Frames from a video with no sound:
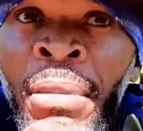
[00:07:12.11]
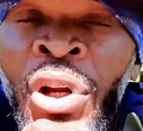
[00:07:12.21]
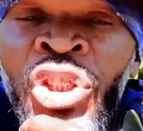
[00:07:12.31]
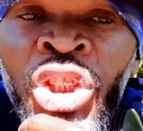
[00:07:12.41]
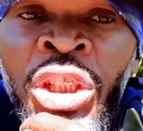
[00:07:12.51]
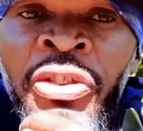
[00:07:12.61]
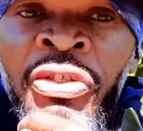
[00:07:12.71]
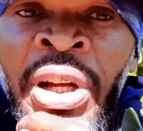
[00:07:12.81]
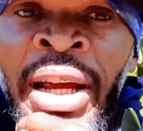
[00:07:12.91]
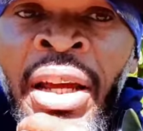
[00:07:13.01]
but she
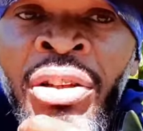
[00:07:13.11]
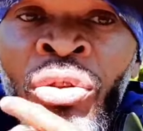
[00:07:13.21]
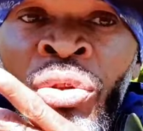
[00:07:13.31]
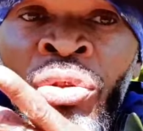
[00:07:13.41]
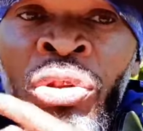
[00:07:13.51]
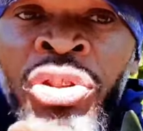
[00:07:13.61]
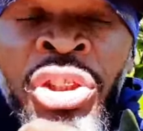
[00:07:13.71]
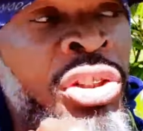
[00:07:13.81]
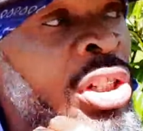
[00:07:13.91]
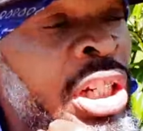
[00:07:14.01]
fly to
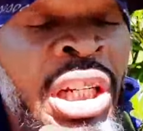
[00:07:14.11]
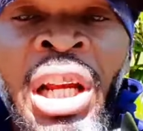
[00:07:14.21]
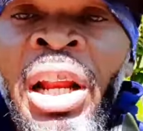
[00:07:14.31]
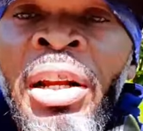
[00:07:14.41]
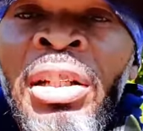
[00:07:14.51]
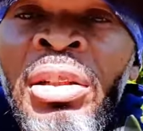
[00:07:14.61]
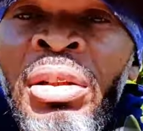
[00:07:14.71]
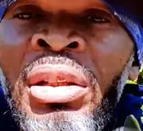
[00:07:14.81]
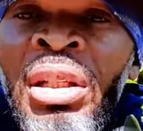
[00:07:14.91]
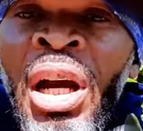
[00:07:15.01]
see us in England.
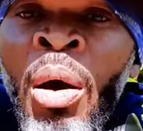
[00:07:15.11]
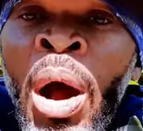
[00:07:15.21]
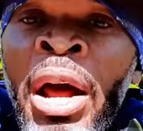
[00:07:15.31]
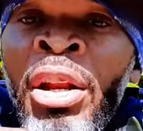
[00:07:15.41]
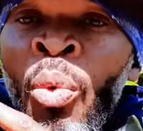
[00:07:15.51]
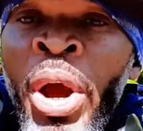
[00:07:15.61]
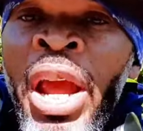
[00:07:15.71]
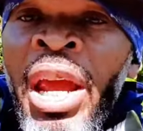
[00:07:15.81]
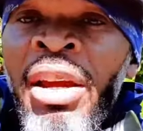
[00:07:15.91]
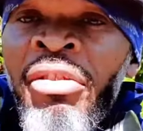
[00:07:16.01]
And on the
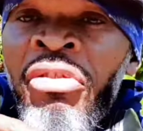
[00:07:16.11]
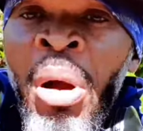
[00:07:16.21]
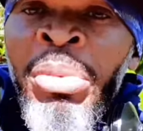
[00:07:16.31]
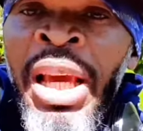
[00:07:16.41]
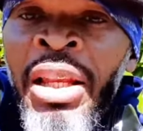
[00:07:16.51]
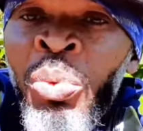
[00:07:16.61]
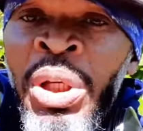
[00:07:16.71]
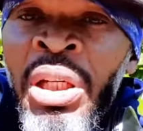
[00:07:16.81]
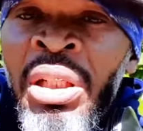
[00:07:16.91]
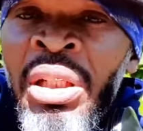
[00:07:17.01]
way from
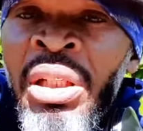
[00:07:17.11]
Gatwick